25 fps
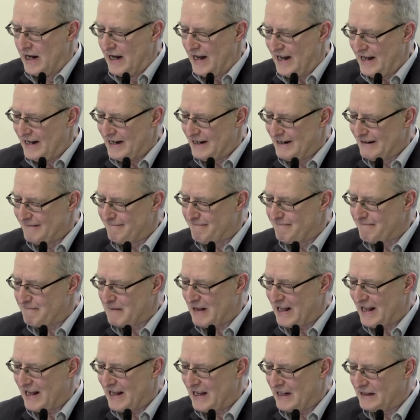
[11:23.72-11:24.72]
Um,
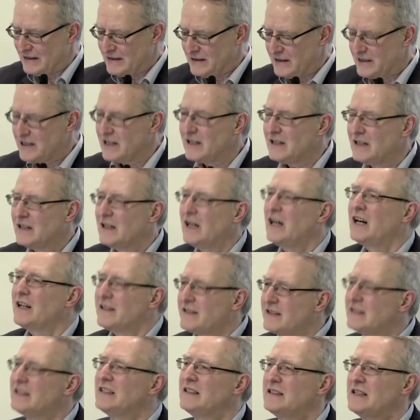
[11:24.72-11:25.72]
and I
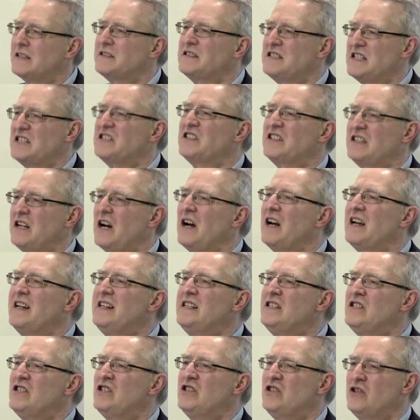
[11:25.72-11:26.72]
think that this
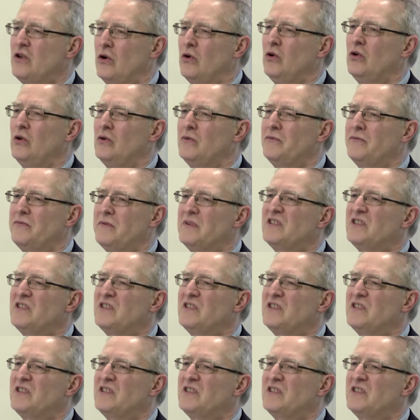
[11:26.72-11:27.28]
kind of